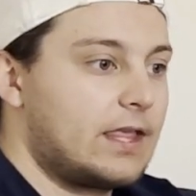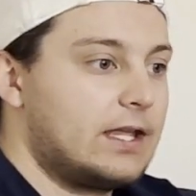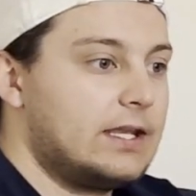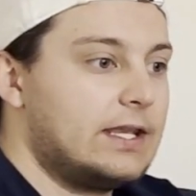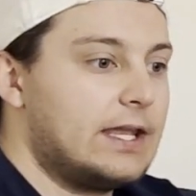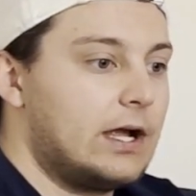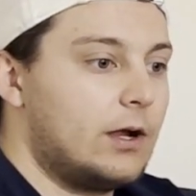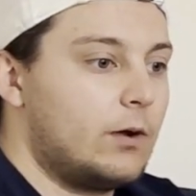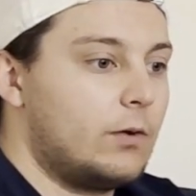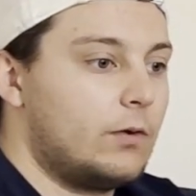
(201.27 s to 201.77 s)

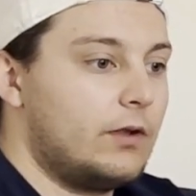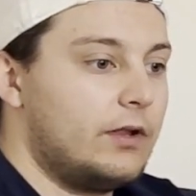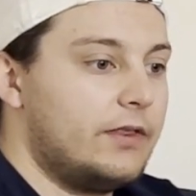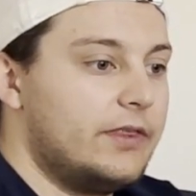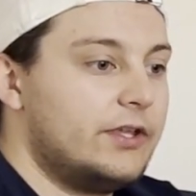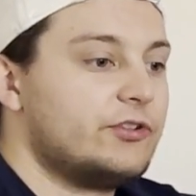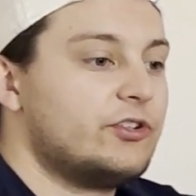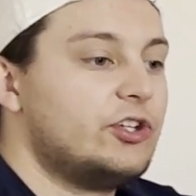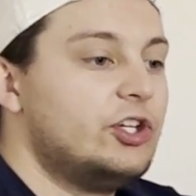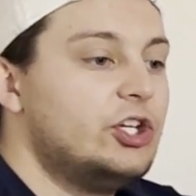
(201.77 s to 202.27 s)
Now,
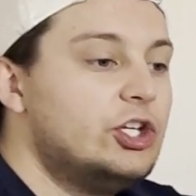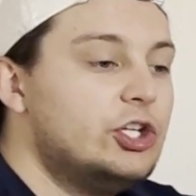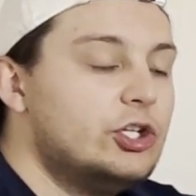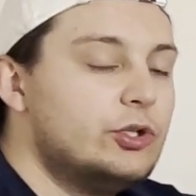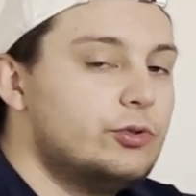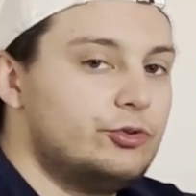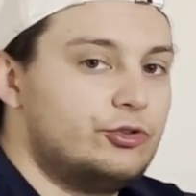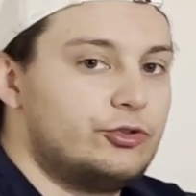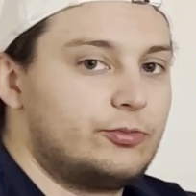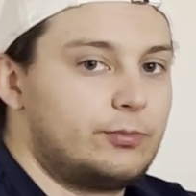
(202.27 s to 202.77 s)
there's a
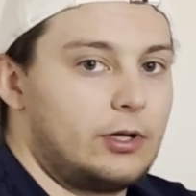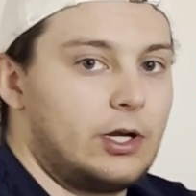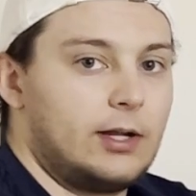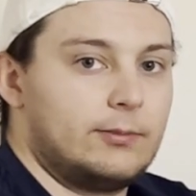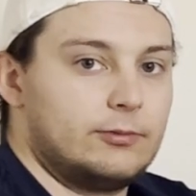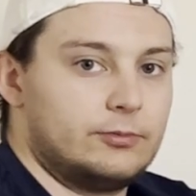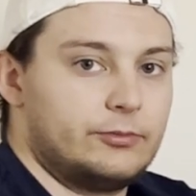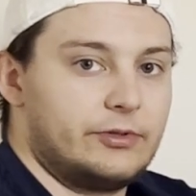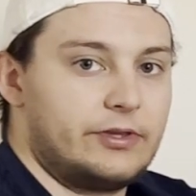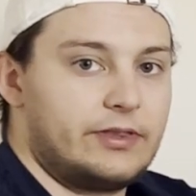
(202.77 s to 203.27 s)
huge
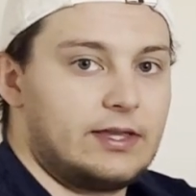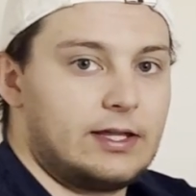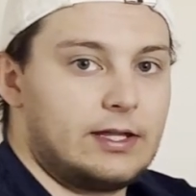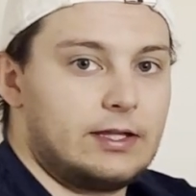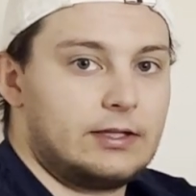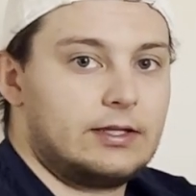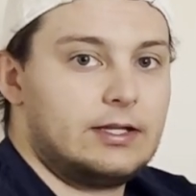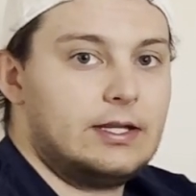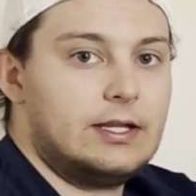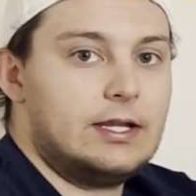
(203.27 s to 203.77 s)
problem with that.